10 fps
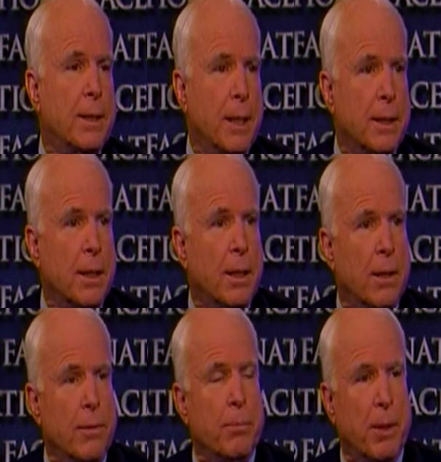that
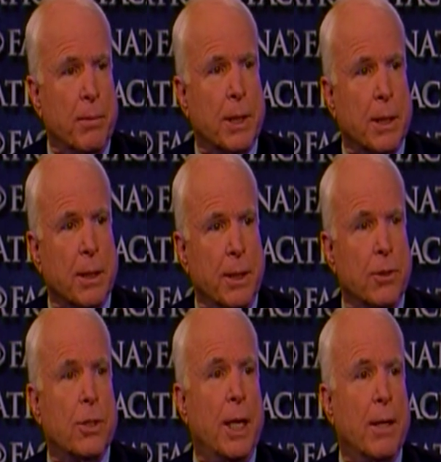our Republican
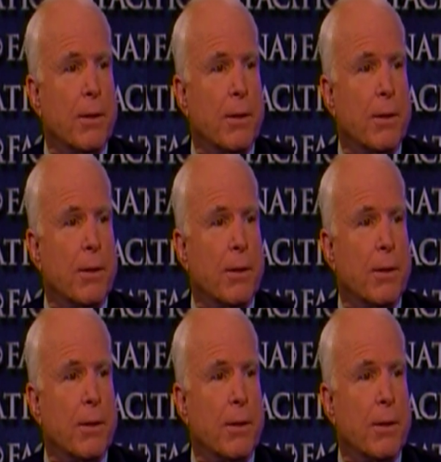leaders now,